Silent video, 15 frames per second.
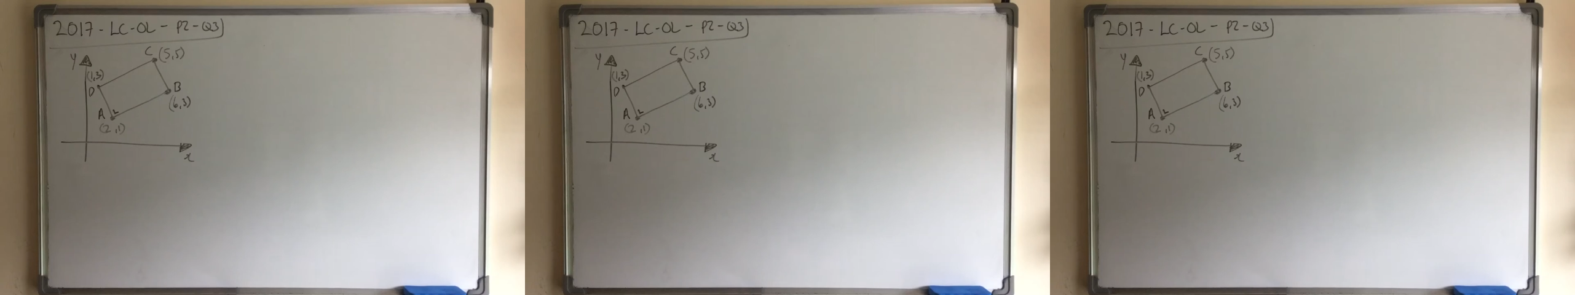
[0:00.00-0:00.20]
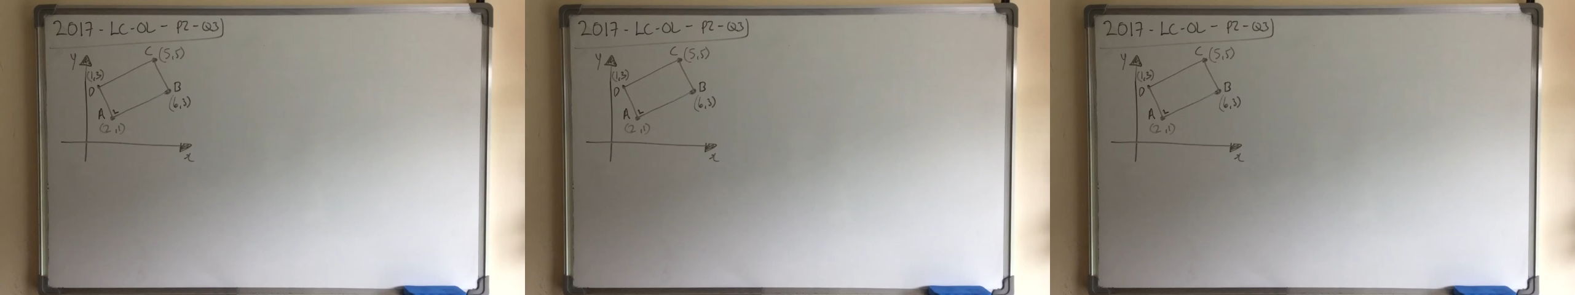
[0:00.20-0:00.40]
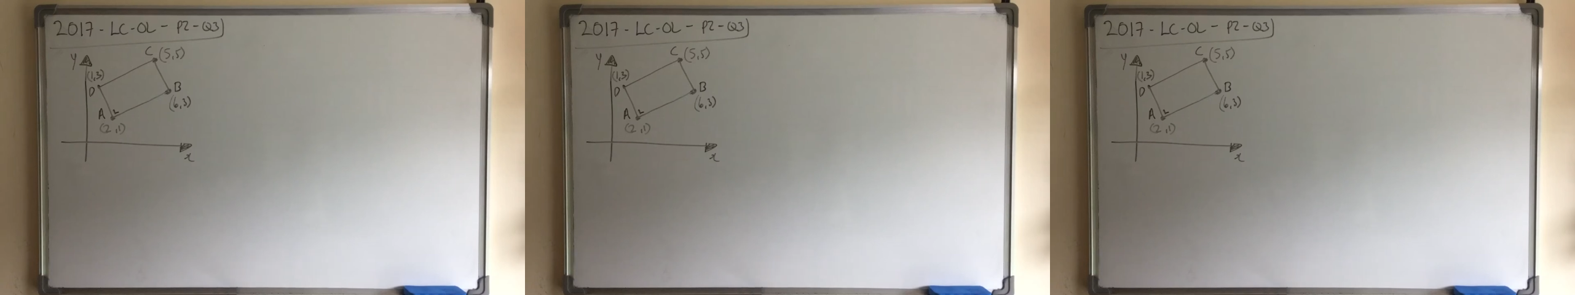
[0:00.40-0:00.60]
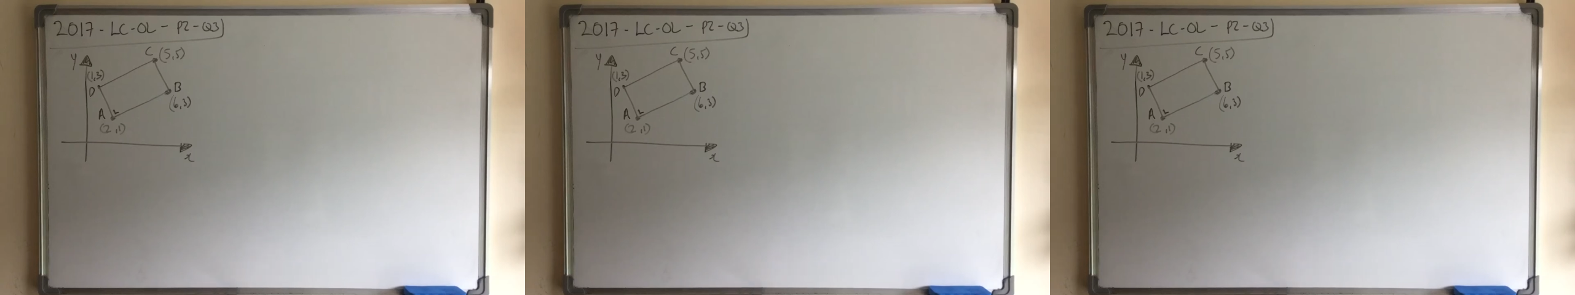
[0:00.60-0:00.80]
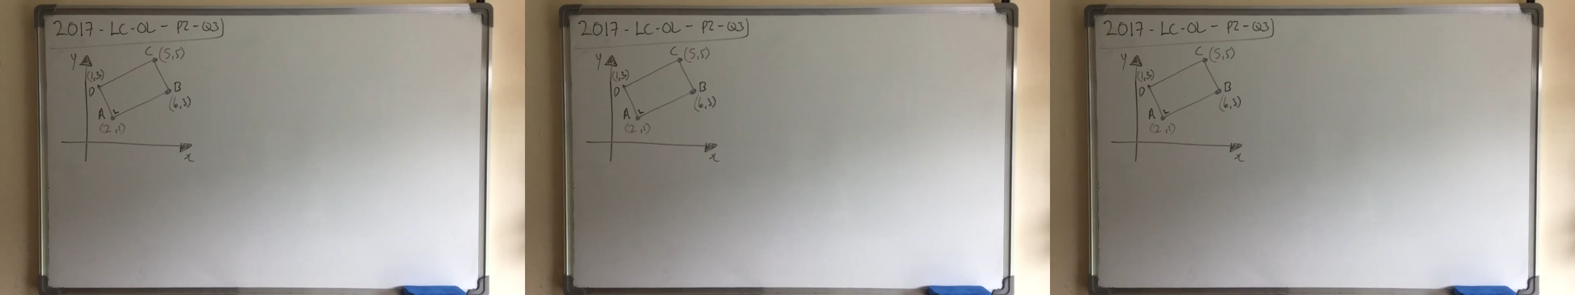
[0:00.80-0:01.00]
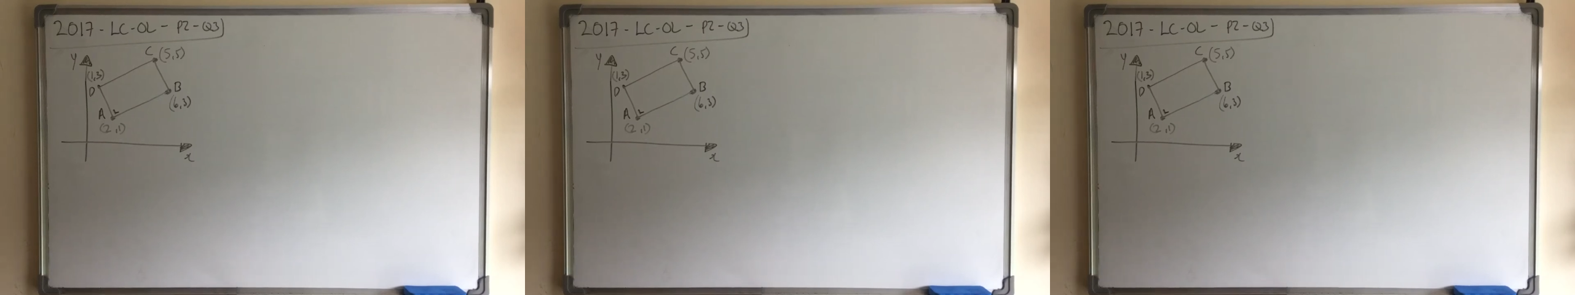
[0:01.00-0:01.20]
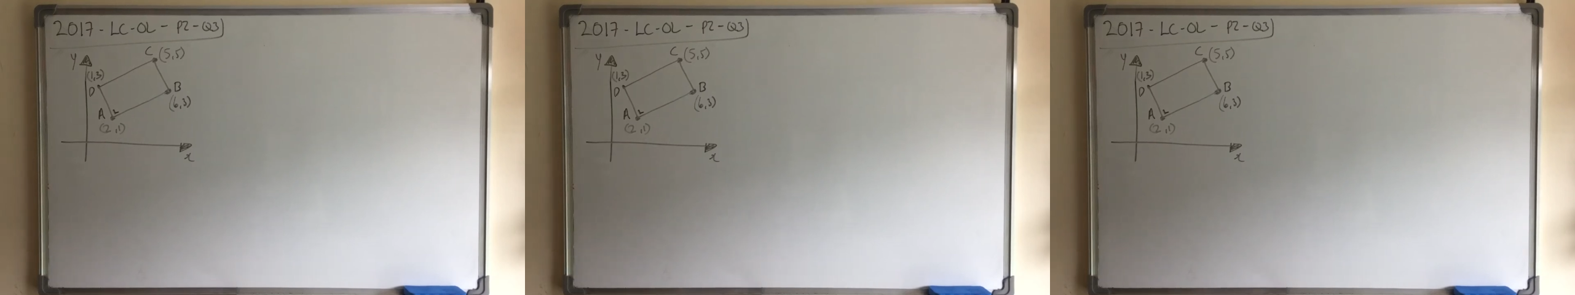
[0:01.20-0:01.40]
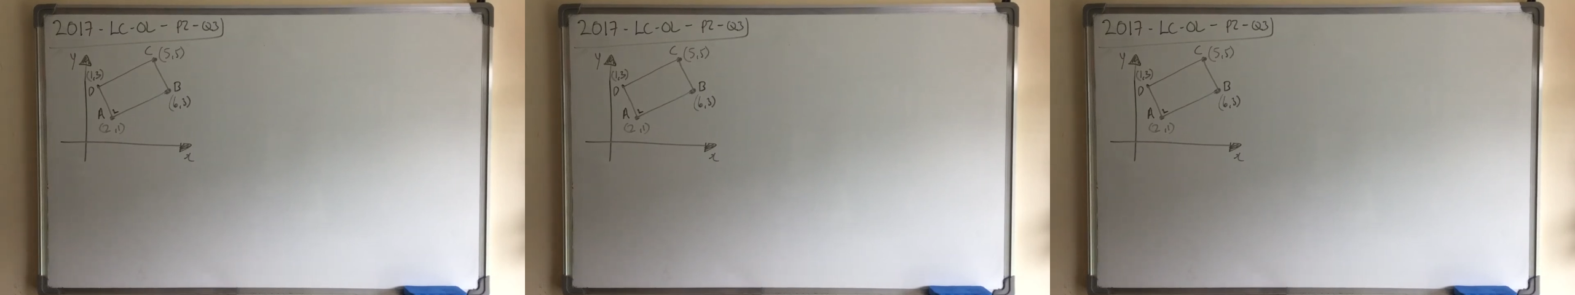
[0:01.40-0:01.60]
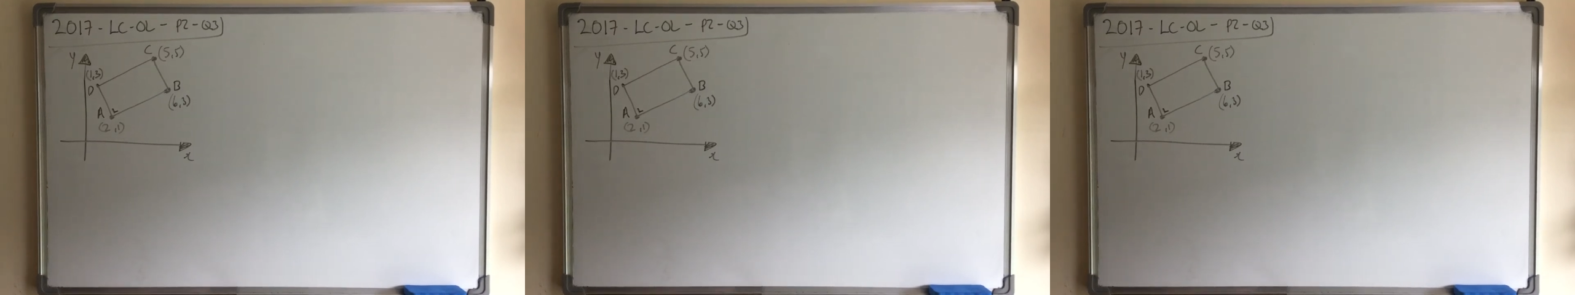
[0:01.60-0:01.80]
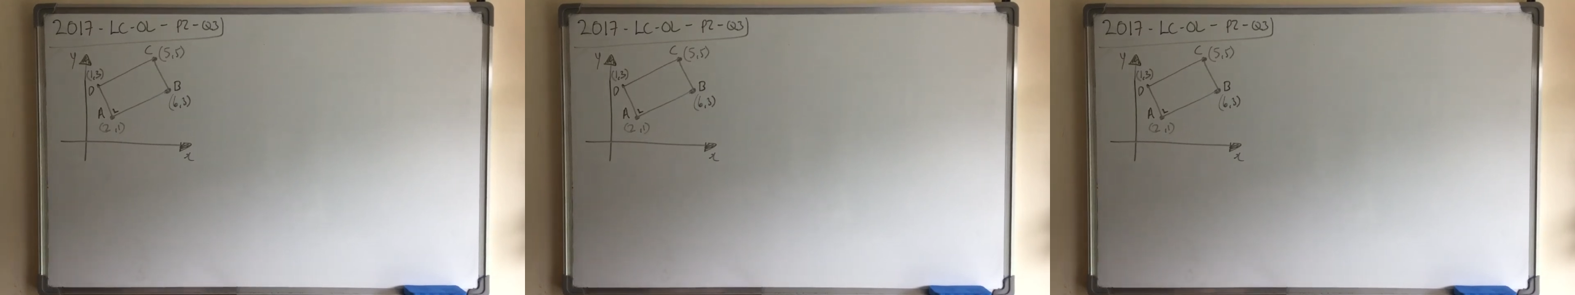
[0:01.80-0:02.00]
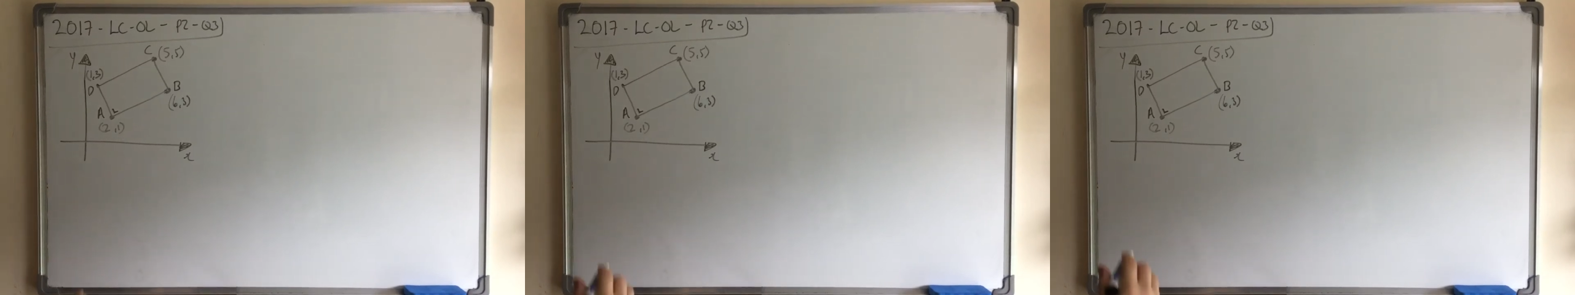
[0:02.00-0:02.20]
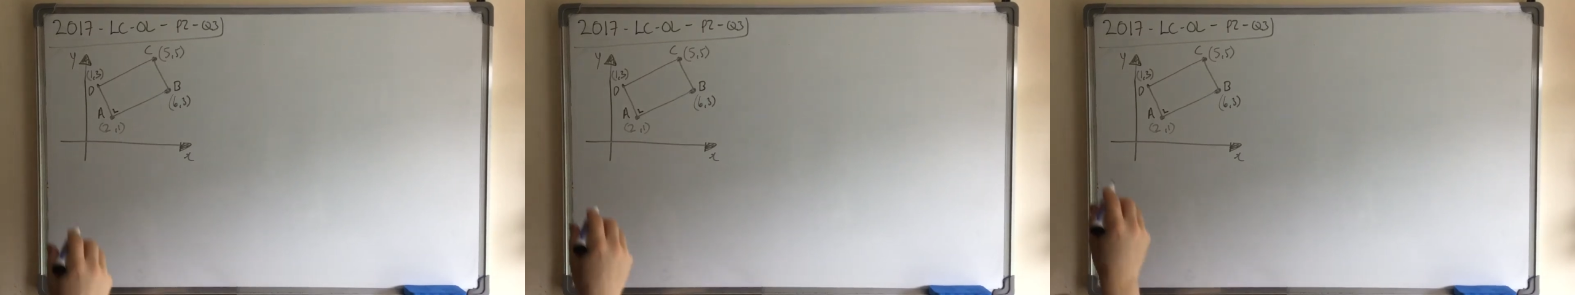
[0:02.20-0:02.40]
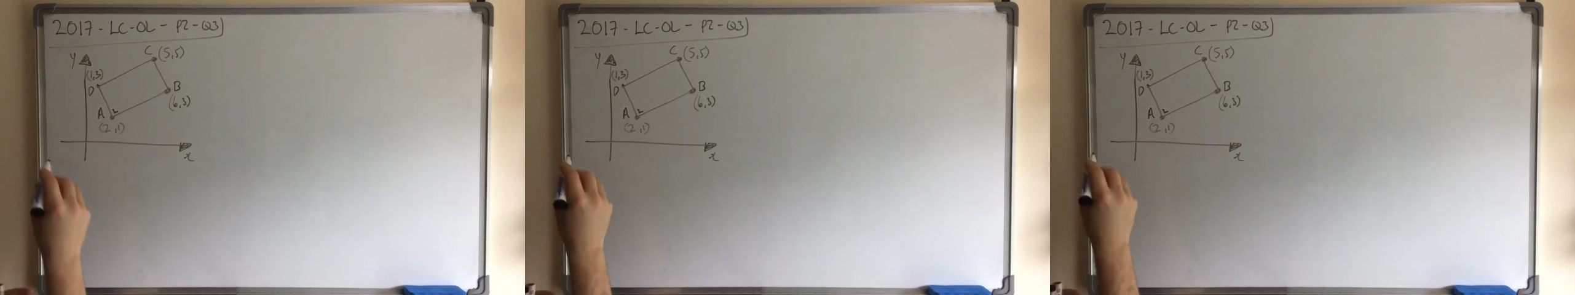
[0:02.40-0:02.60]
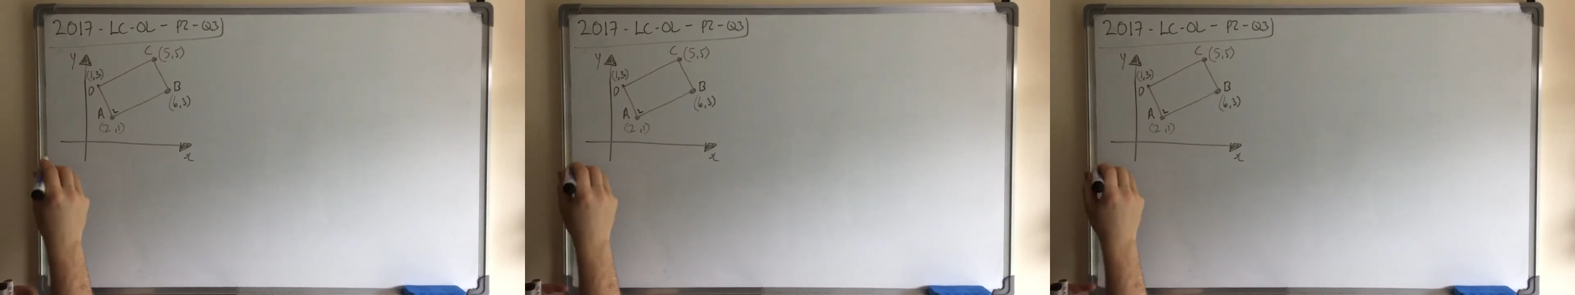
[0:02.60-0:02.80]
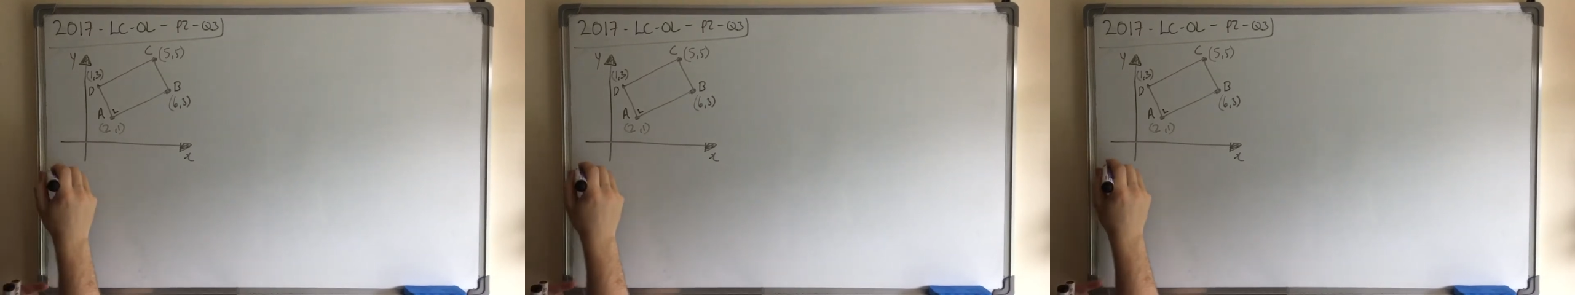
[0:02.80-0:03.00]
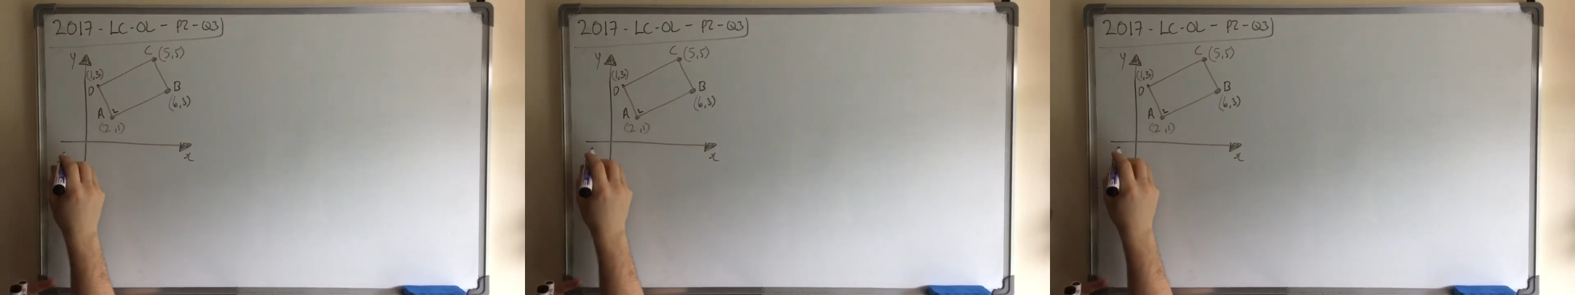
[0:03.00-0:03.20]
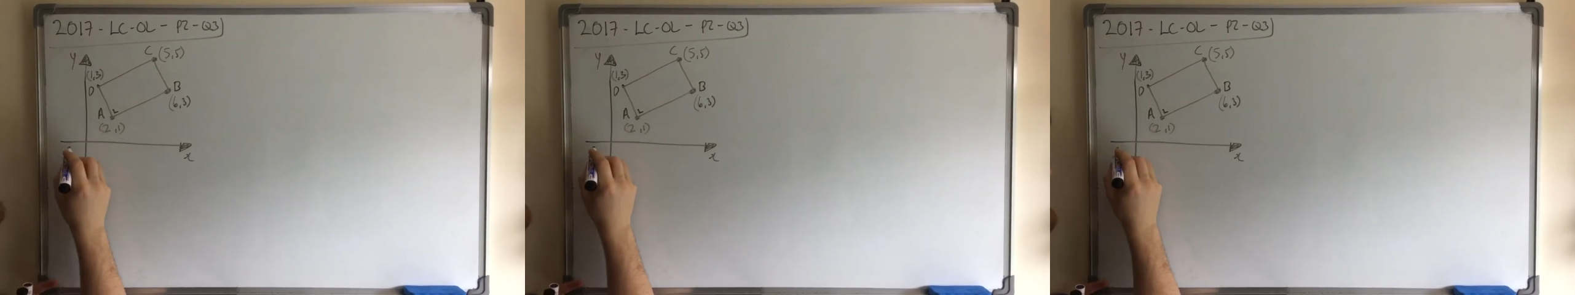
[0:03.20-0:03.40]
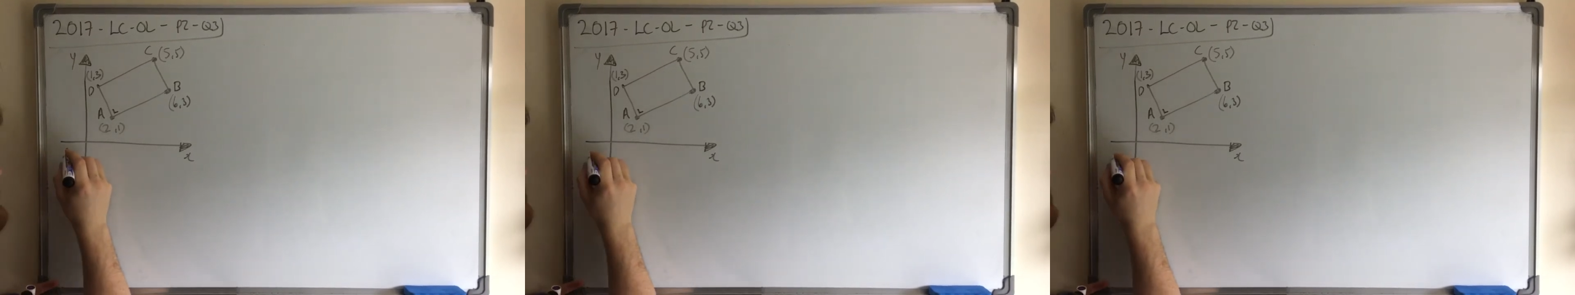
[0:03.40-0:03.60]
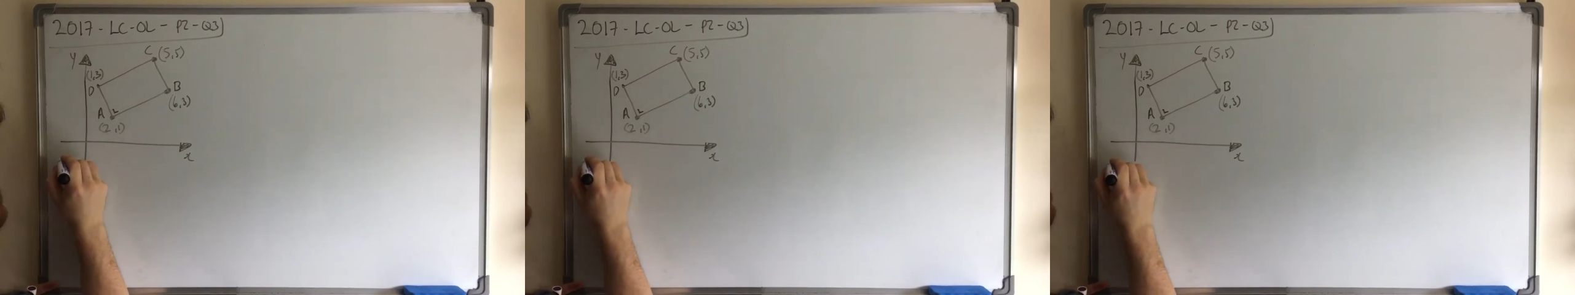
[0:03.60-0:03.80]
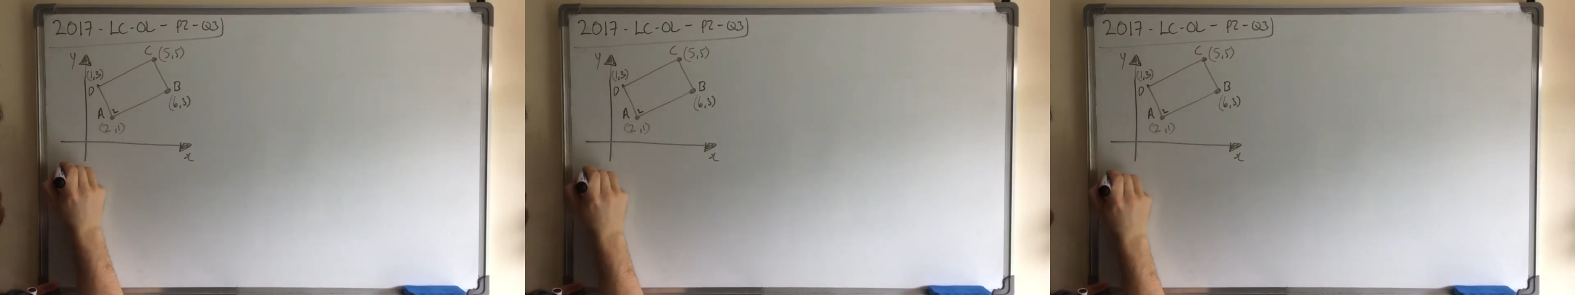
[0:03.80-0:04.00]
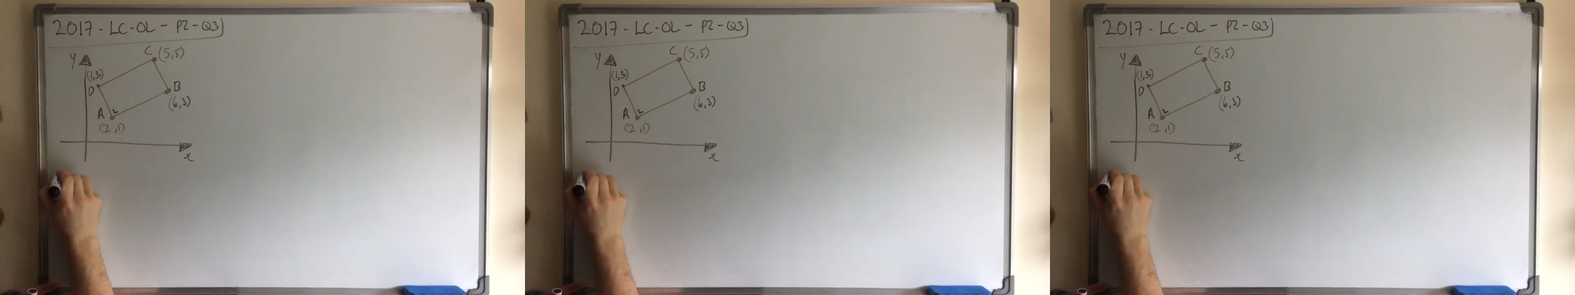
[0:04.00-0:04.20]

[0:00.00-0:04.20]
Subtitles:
Nobody's mouth can be seen.